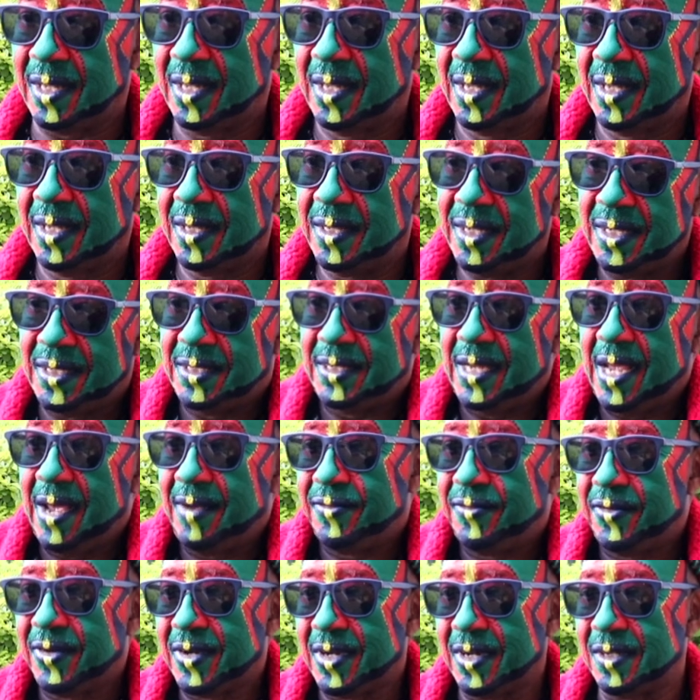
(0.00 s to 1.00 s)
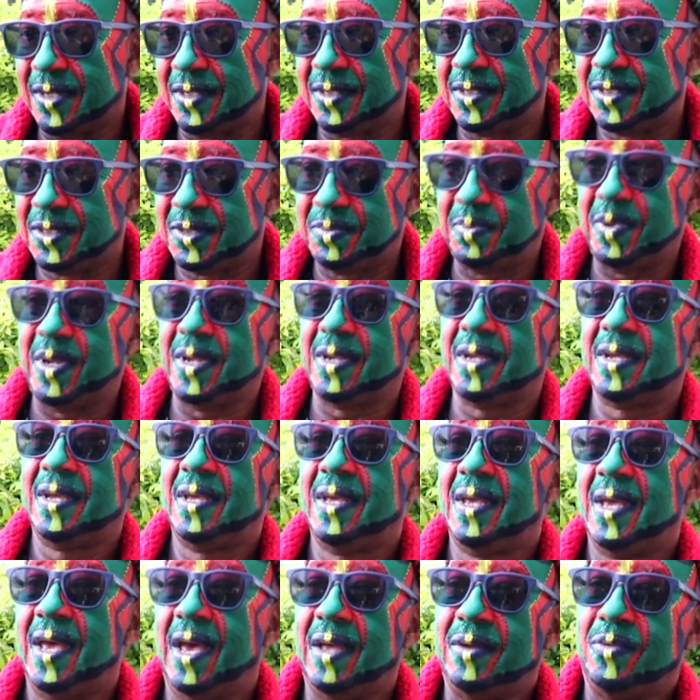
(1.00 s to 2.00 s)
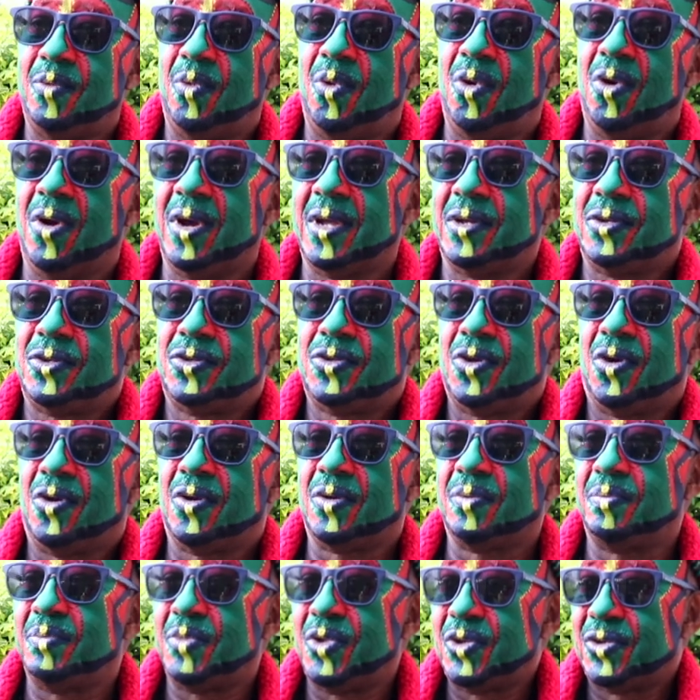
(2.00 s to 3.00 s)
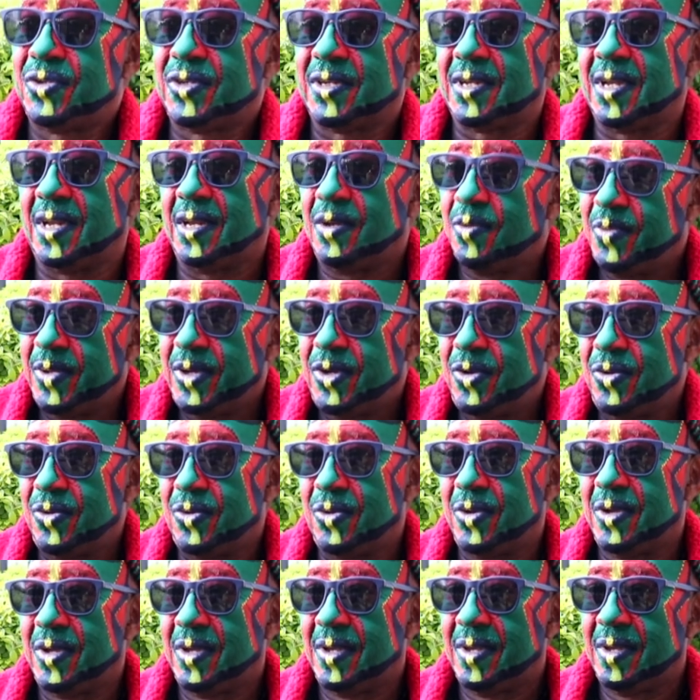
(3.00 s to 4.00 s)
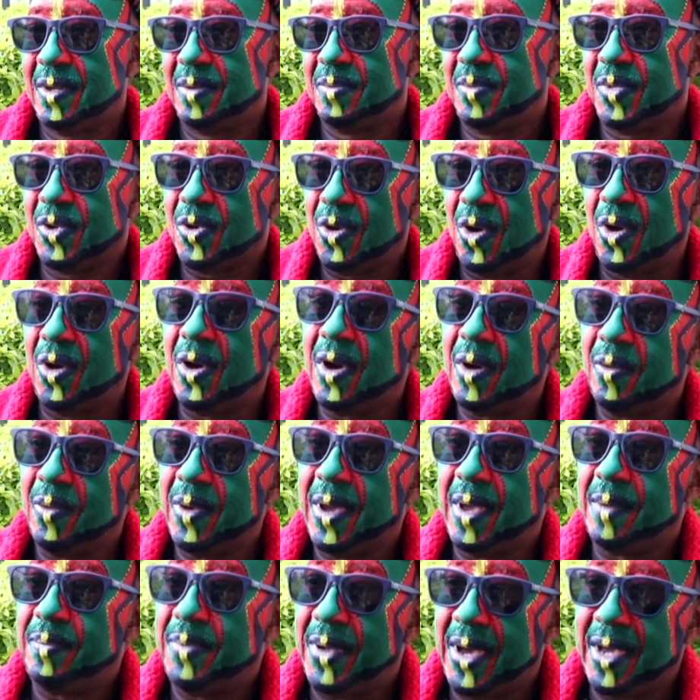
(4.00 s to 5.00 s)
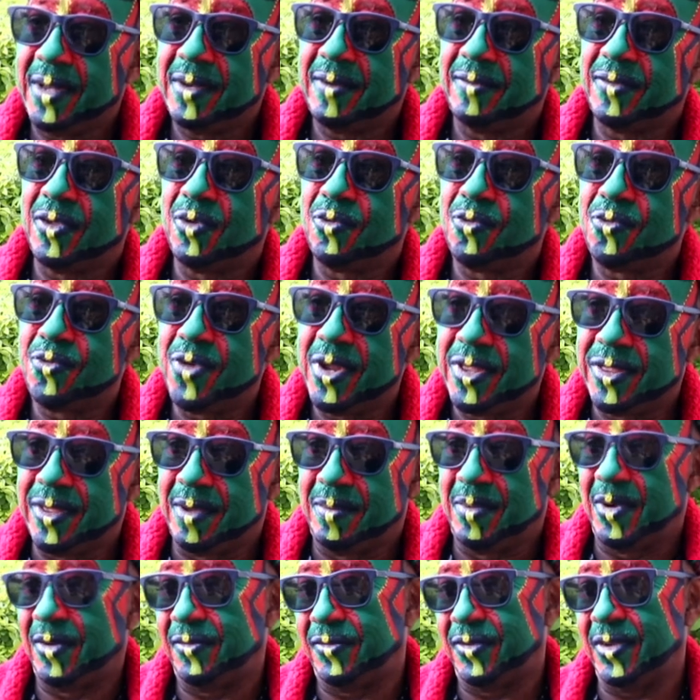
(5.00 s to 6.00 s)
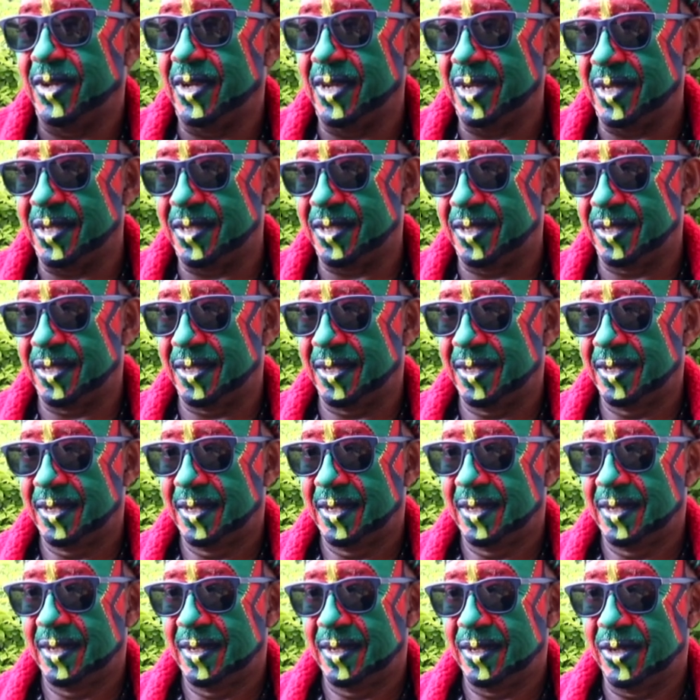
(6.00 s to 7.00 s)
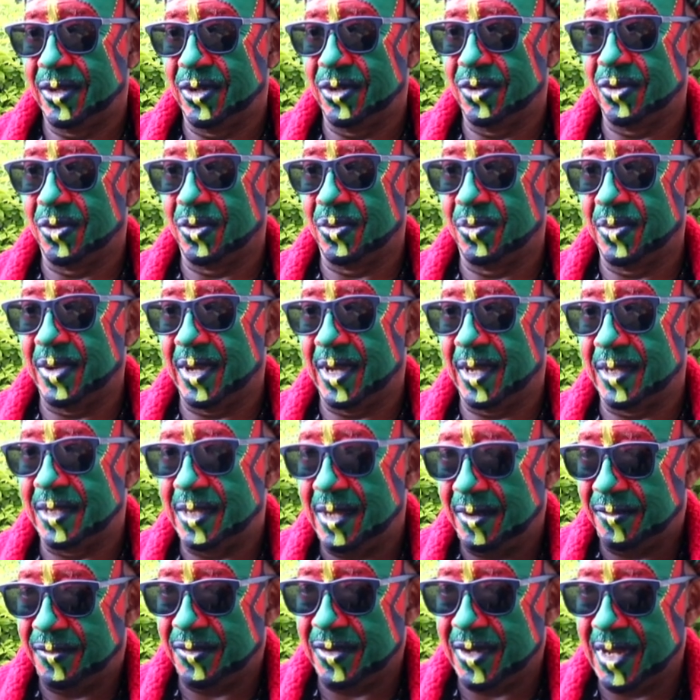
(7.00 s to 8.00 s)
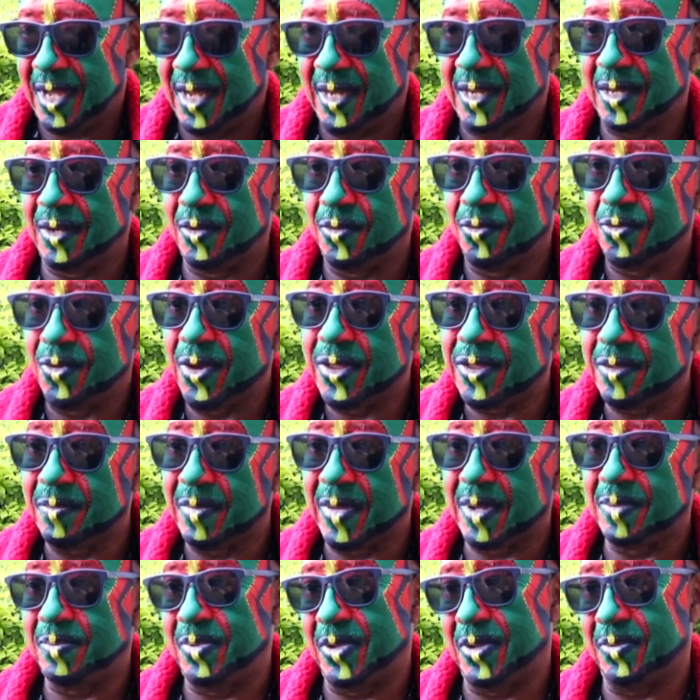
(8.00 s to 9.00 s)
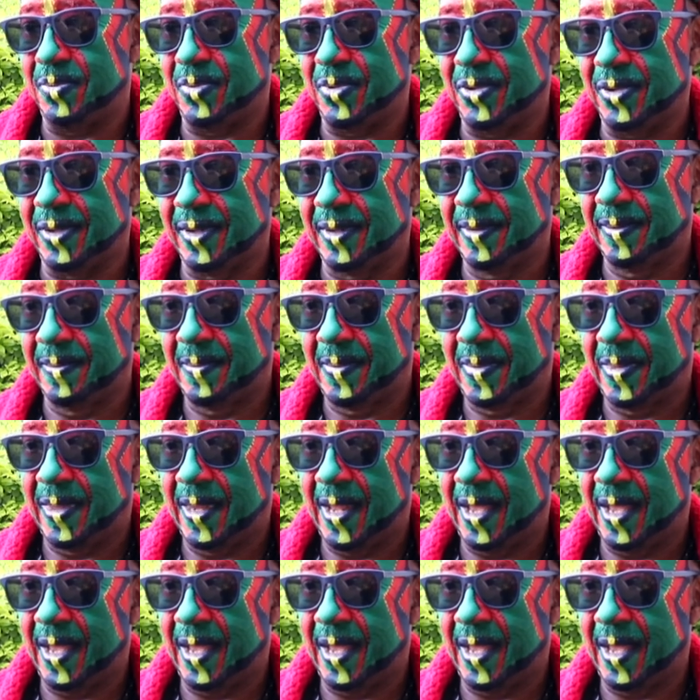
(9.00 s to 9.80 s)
They say Africans speak and walk and talk musically. We do because we are part of the rhythm of the earth. You know, we are definitely rhythm people and